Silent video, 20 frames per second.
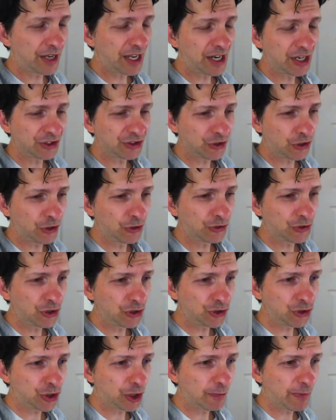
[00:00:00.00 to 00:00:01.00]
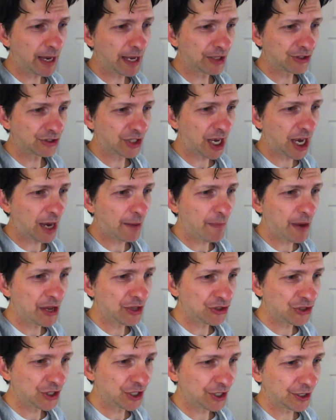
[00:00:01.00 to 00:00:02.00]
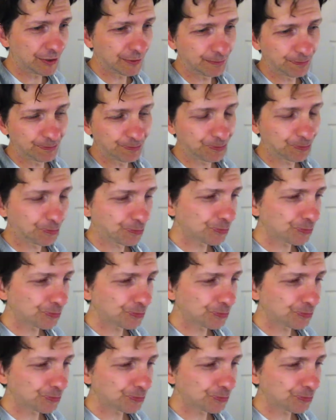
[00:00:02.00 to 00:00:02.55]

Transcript: And it's on YouTube at Zarmajian.